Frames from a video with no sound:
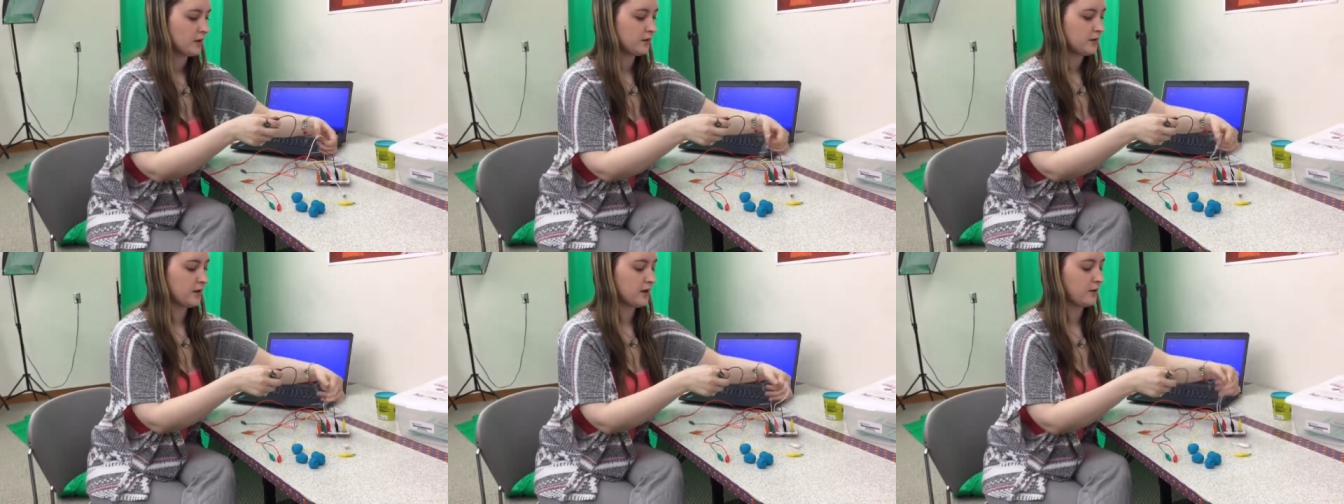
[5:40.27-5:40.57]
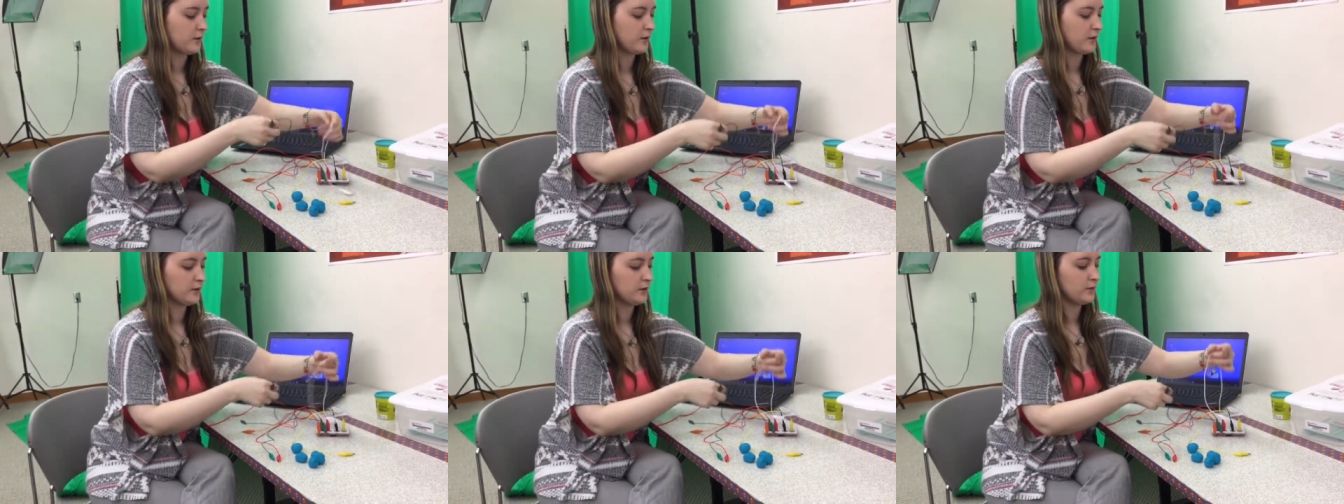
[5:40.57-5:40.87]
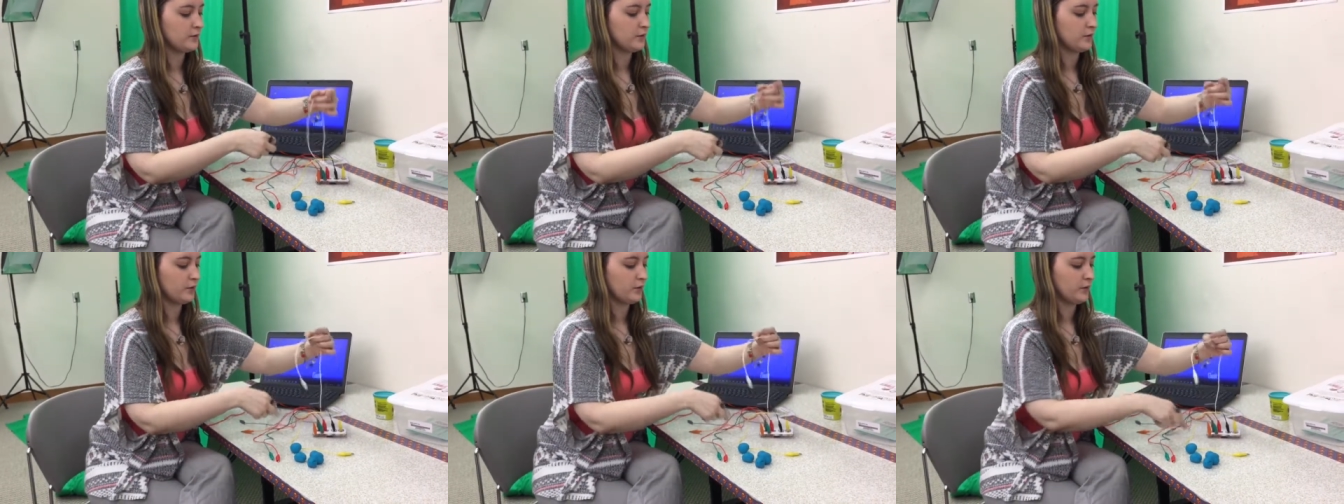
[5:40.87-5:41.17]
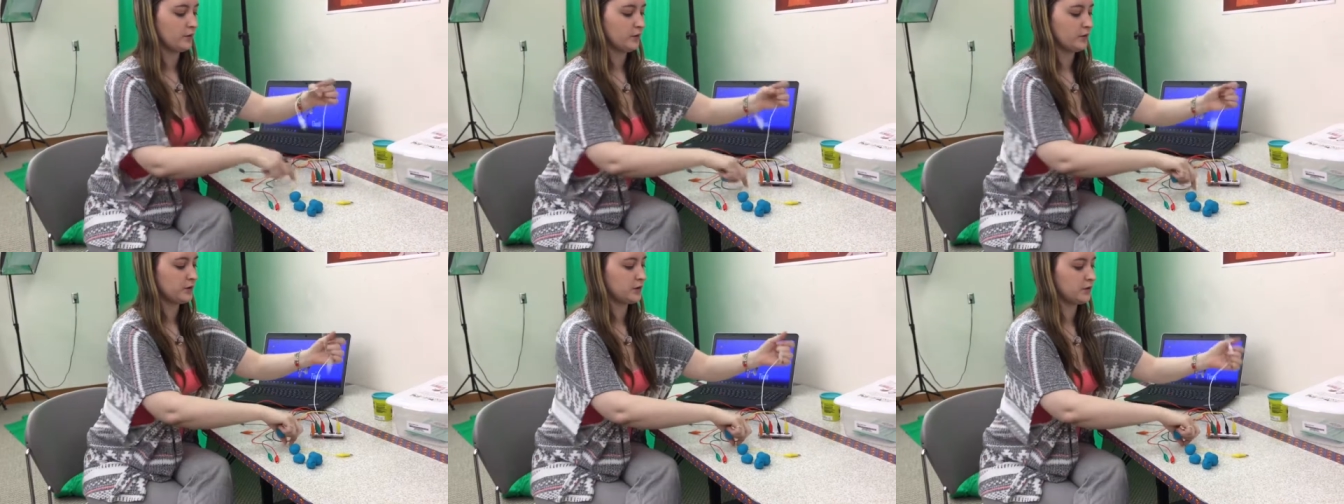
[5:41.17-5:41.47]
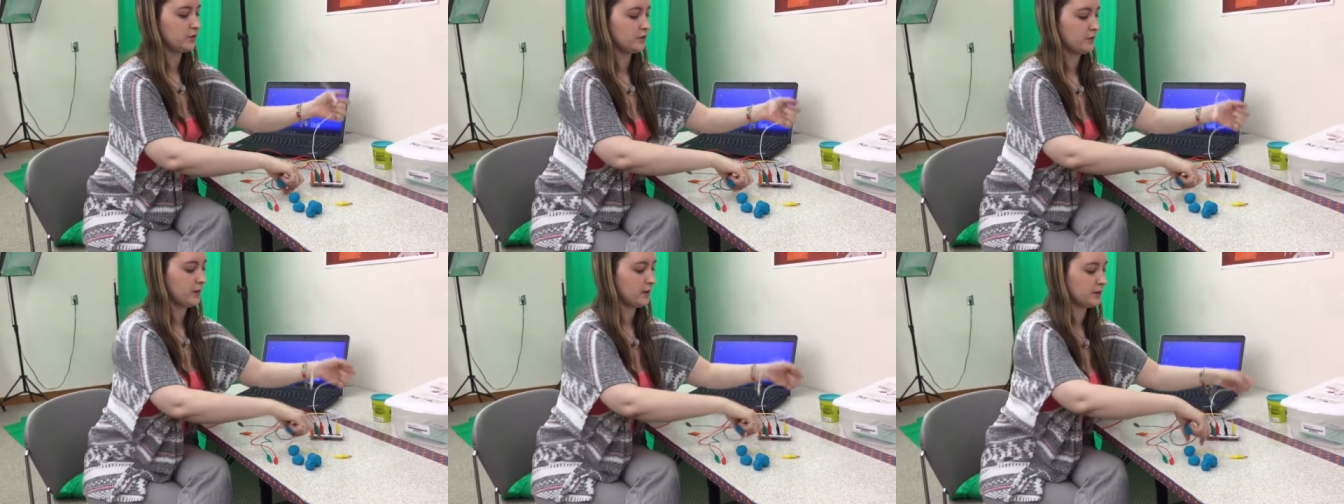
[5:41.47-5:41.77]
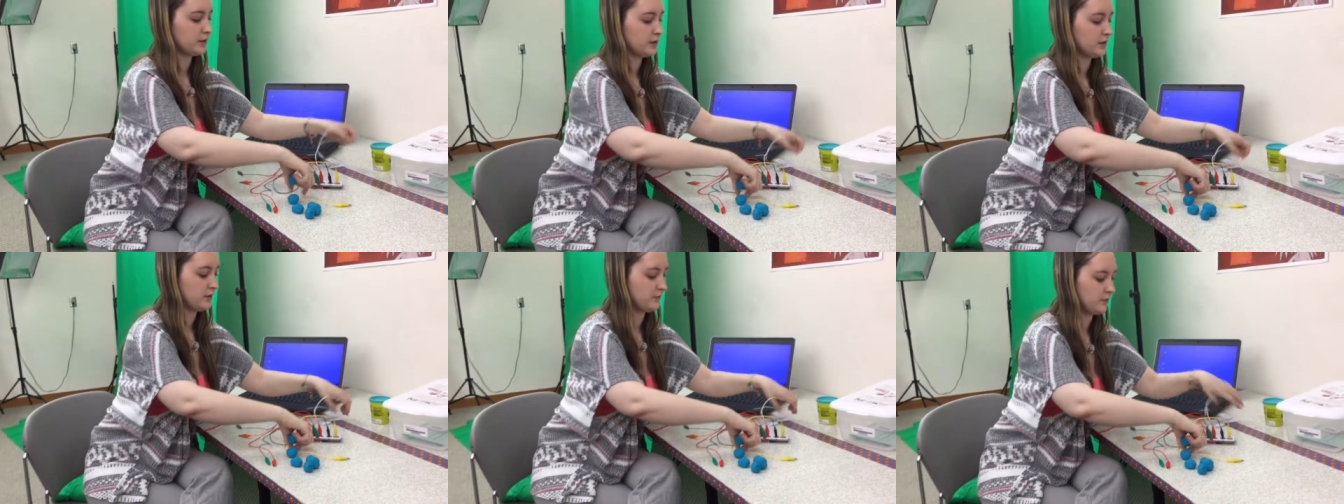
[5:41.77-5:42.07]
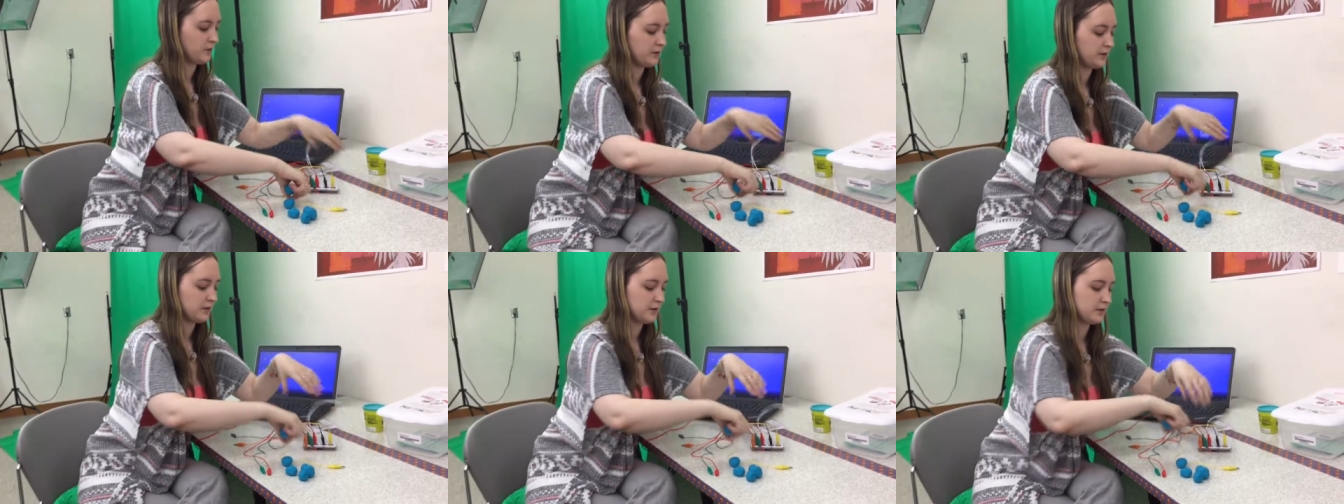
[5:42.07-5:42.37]
That way you know which direction
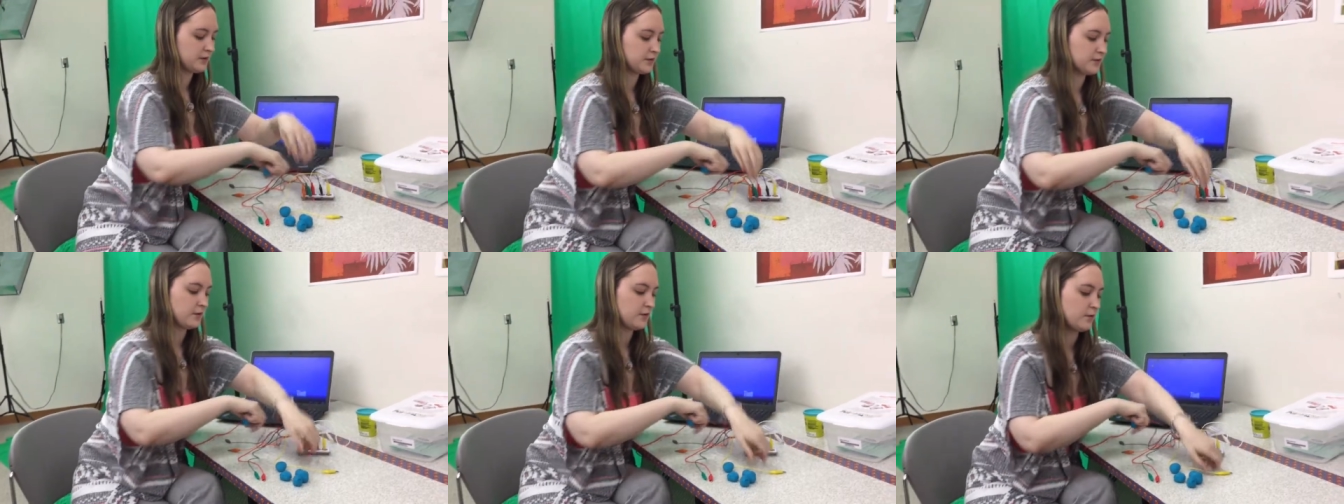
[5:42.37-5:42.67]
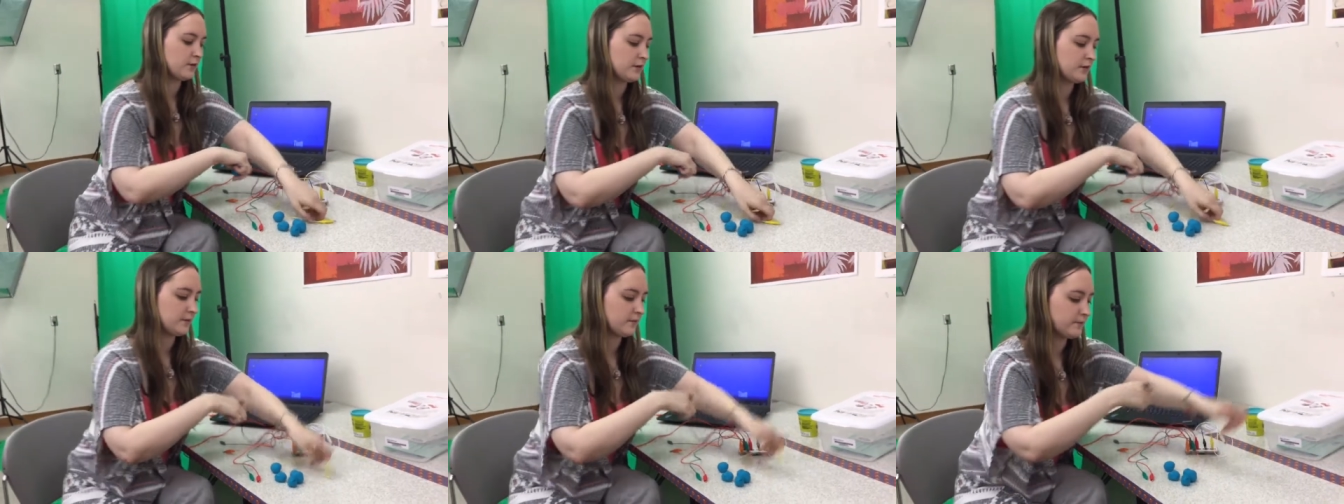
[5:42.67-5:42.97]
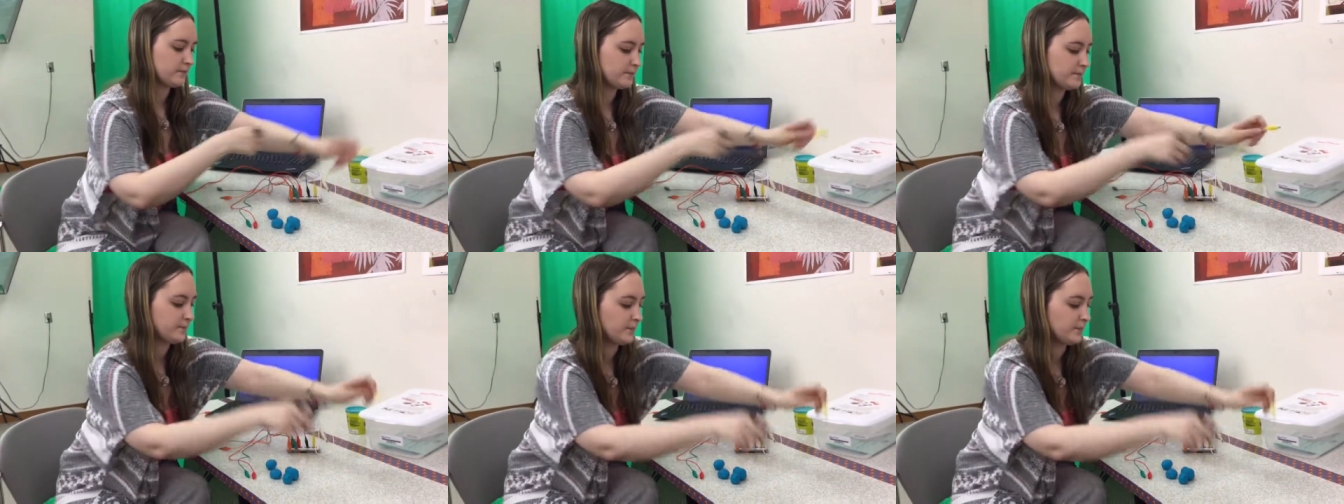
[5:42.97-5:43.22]
everything is going.